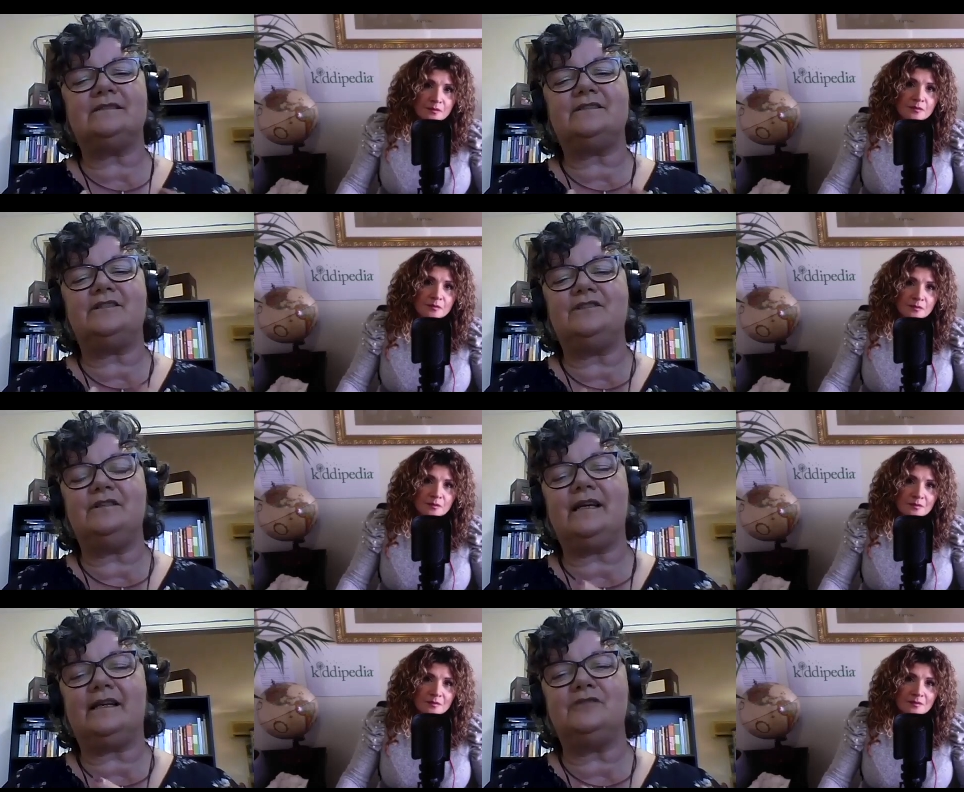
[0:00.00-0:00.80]
Speaker 1: to do
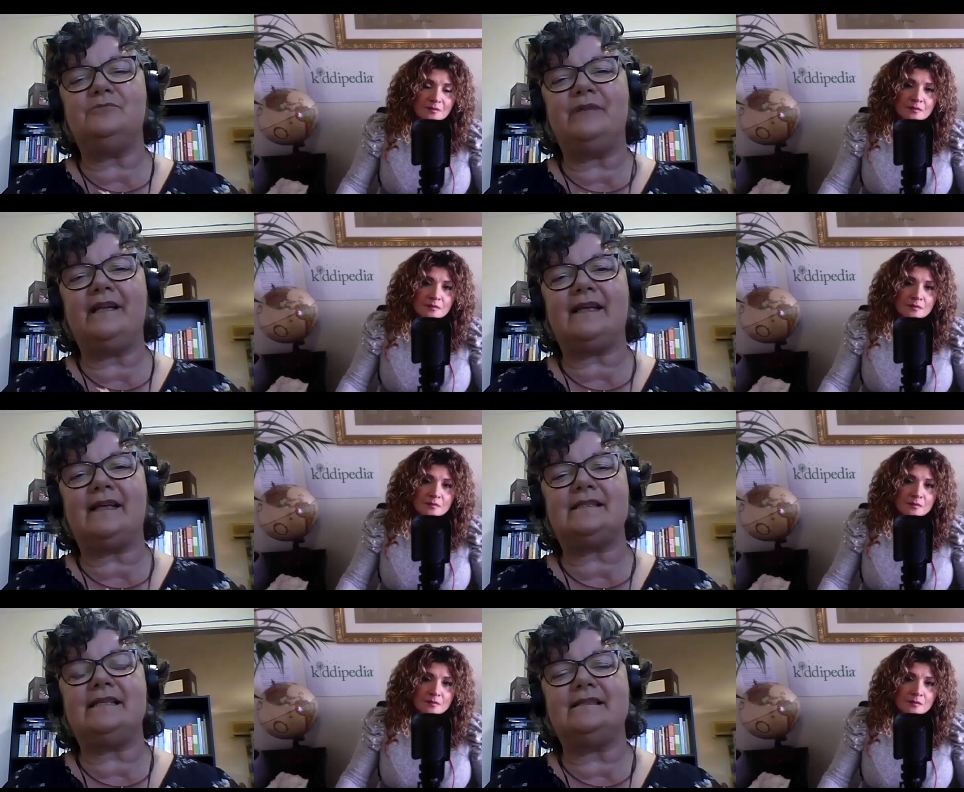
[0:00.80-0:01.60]
that, you'll bring that
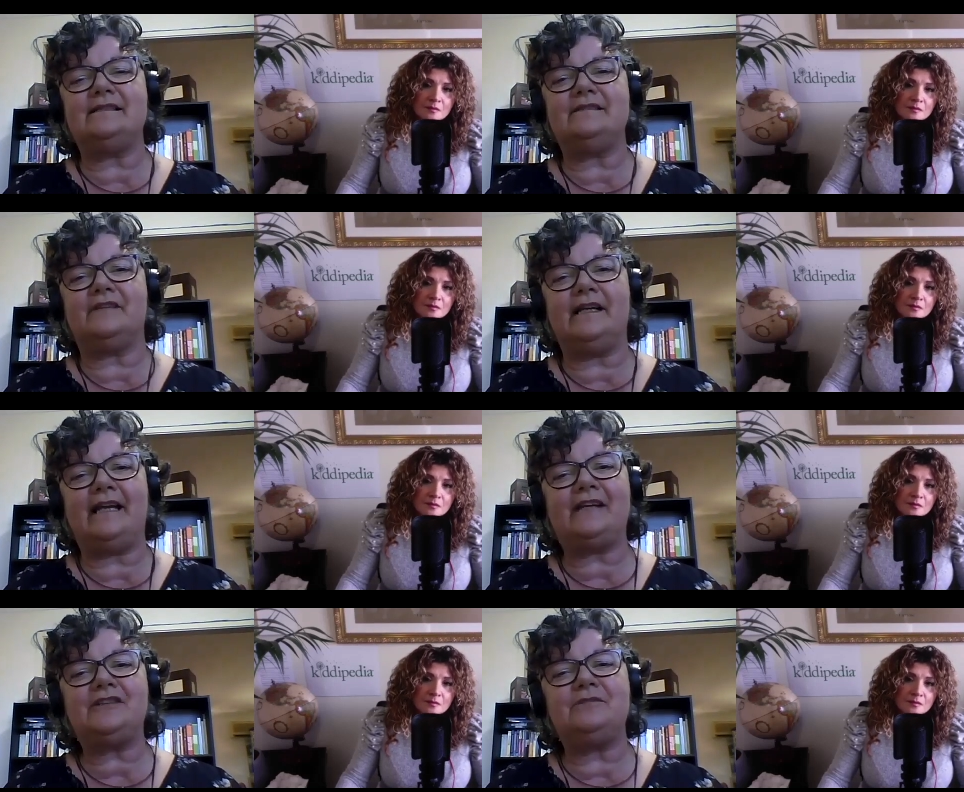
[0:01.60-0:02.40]
sense of
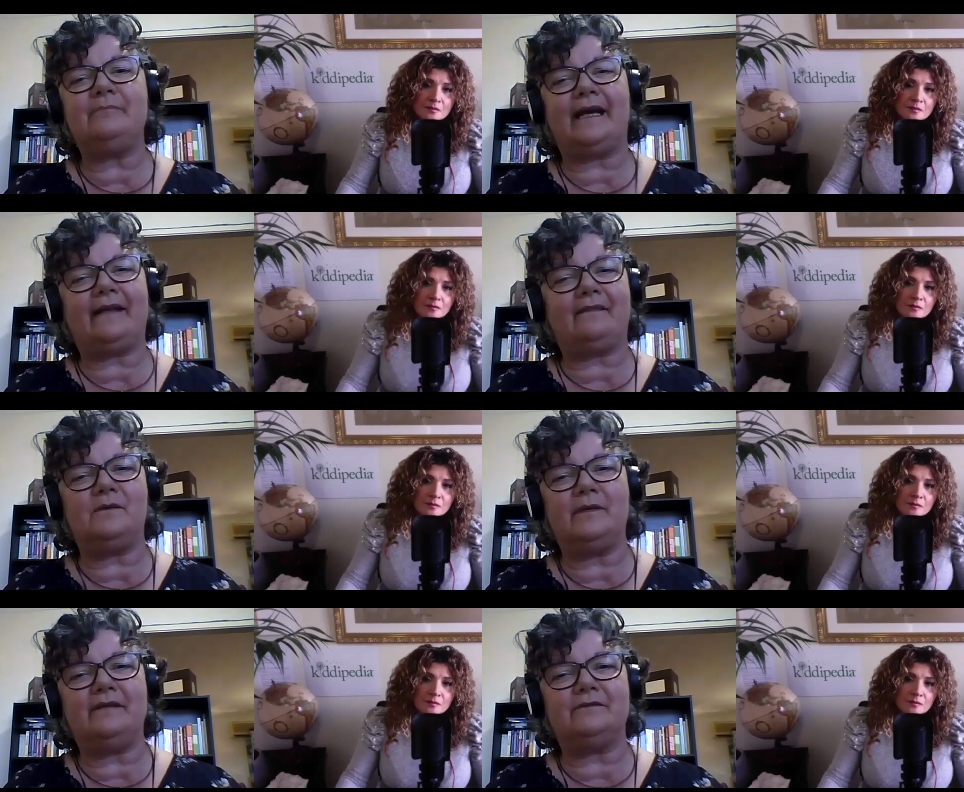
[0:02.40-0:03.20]
connection back that
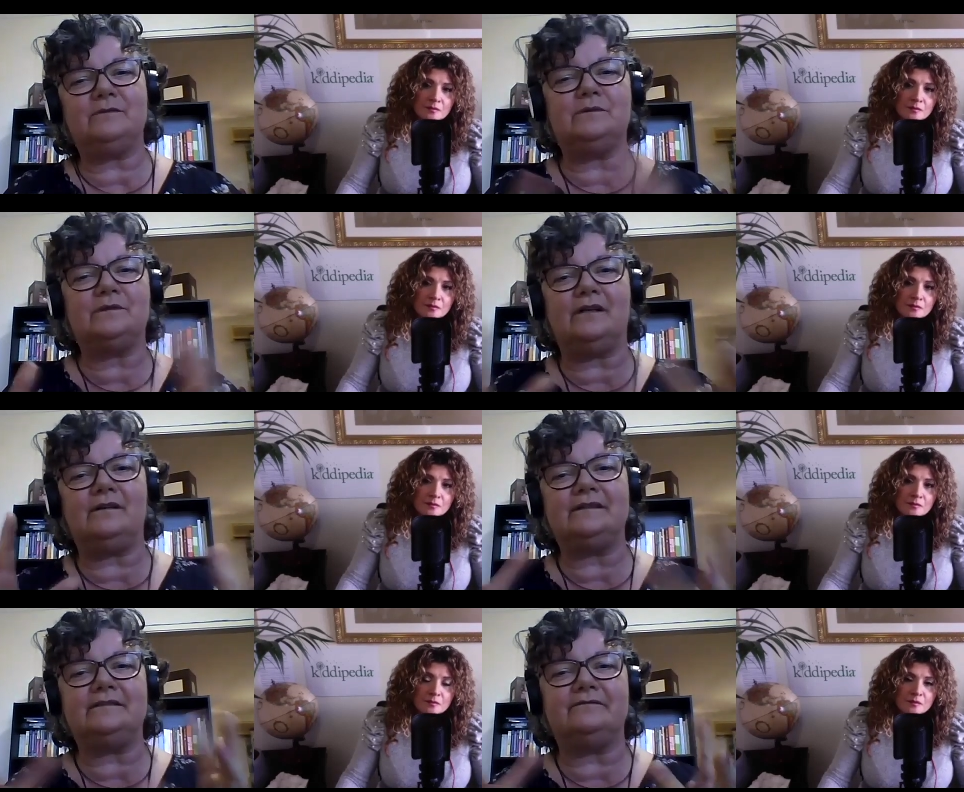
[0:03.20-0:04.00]
we've all
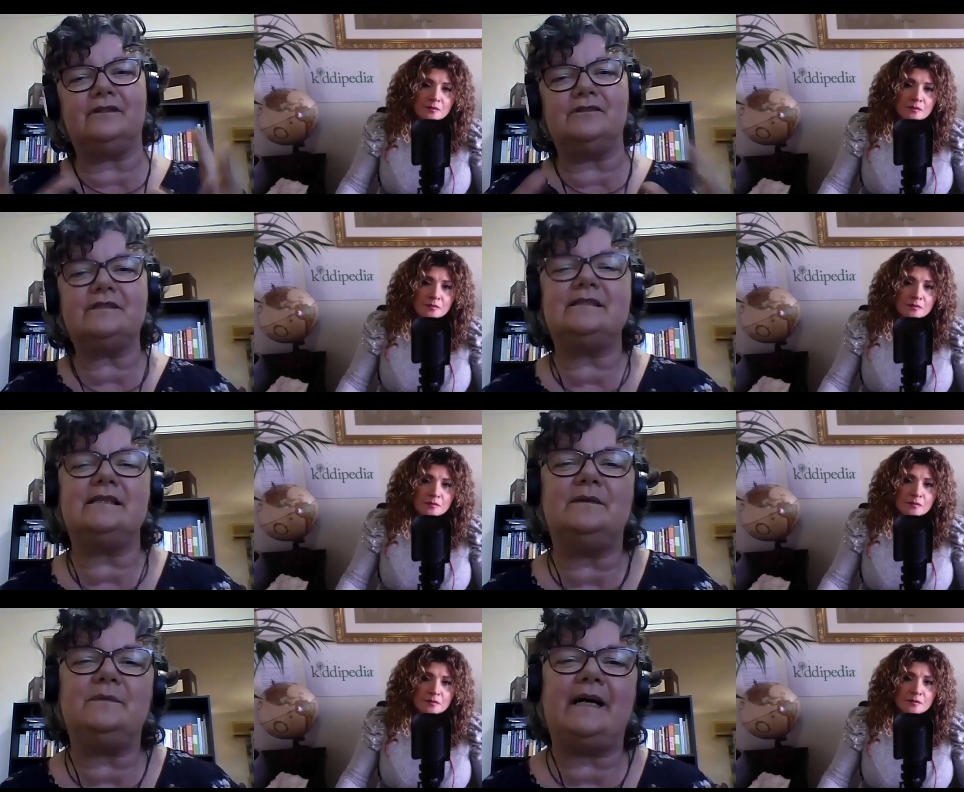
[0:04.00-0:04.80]
kind of lost in
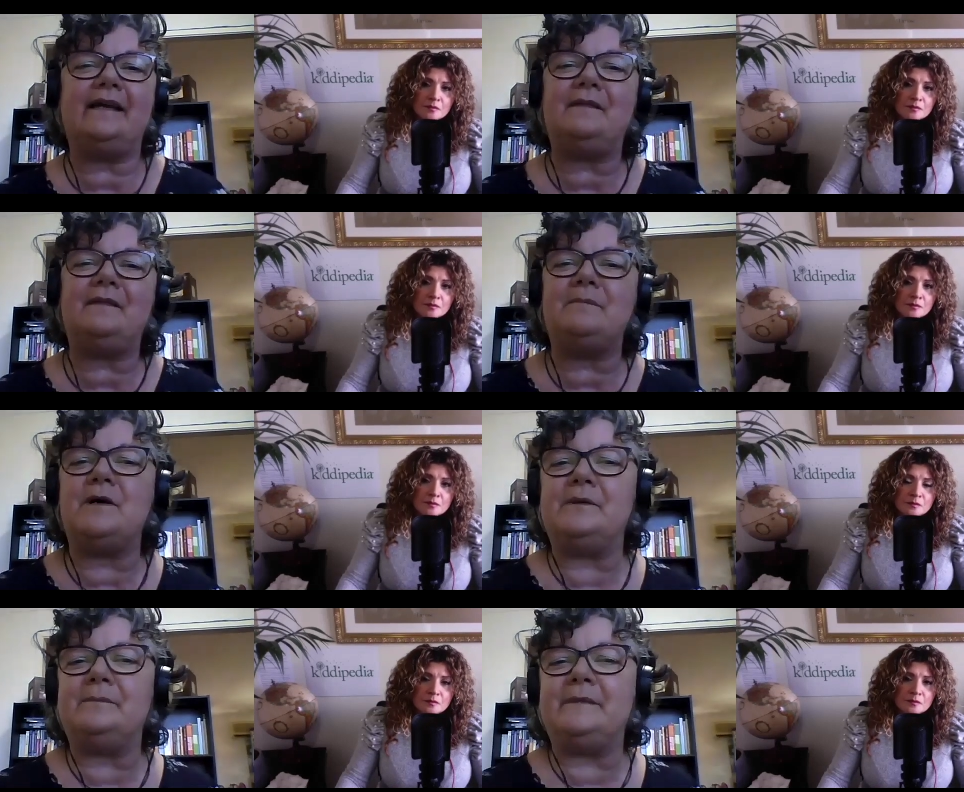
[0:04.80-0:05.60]
a way at the
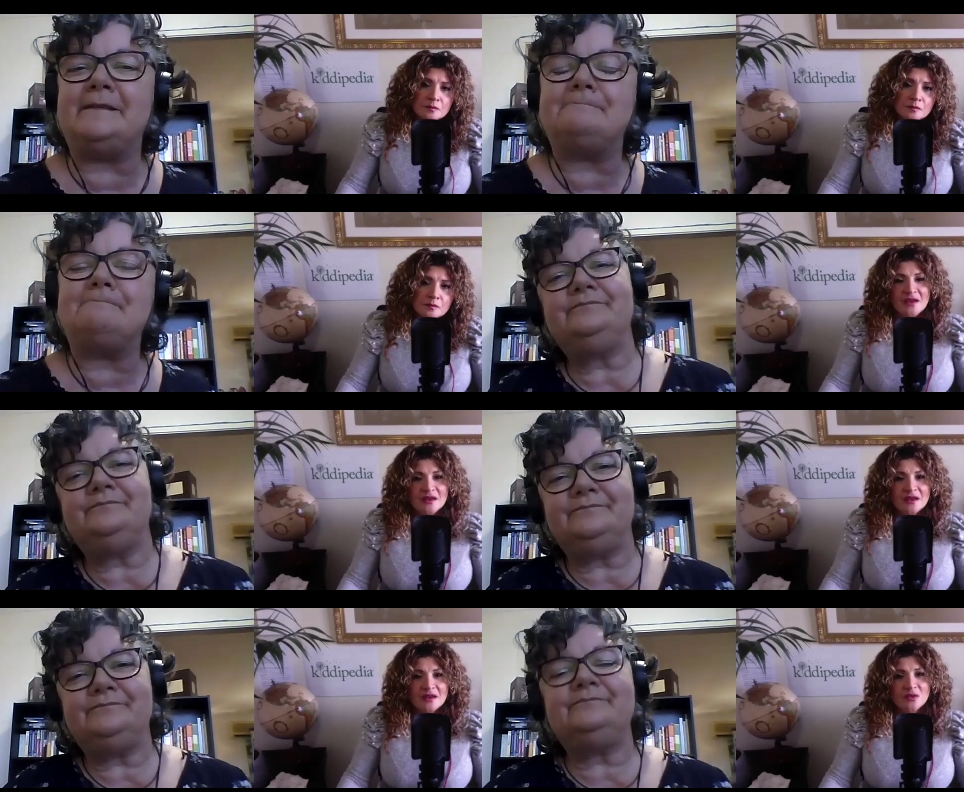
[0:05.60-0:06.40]
Speaker 2: moment.
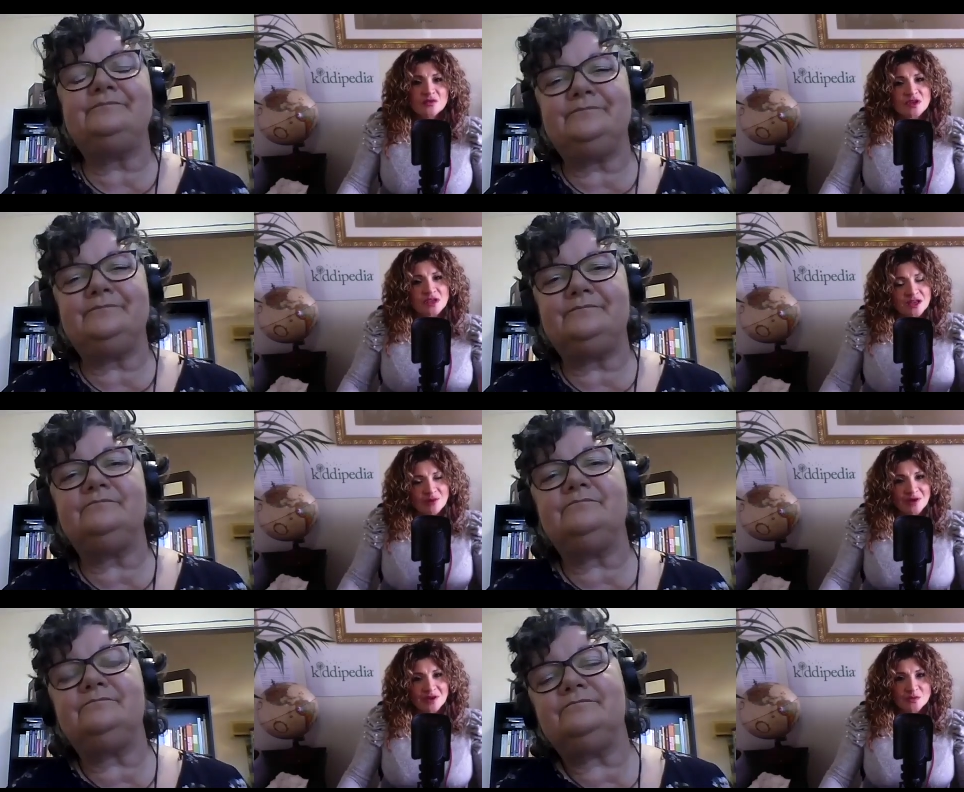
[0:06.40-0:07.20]
And also getting
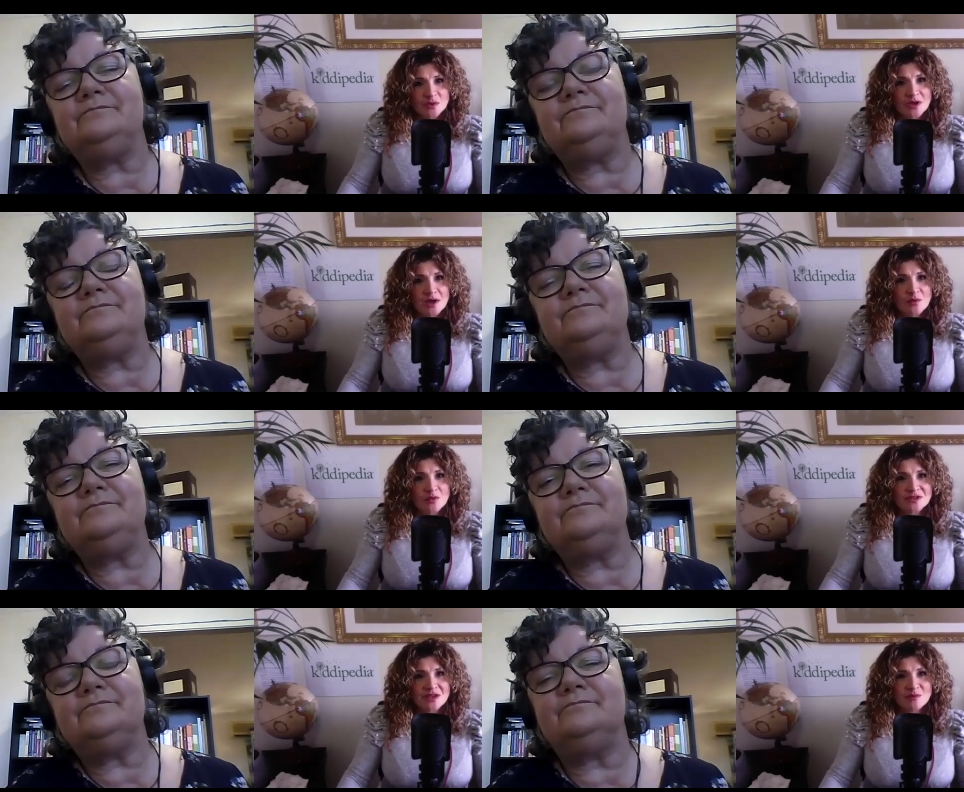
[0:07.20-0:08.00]
back to what um, we were
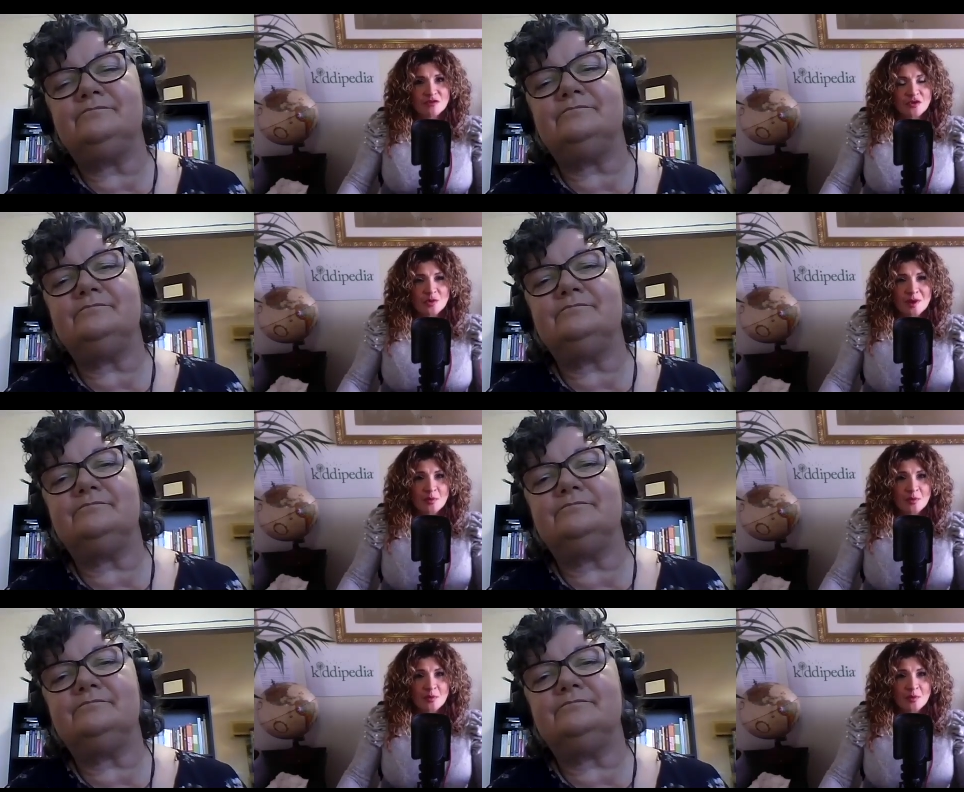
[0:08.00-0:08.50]
saying before about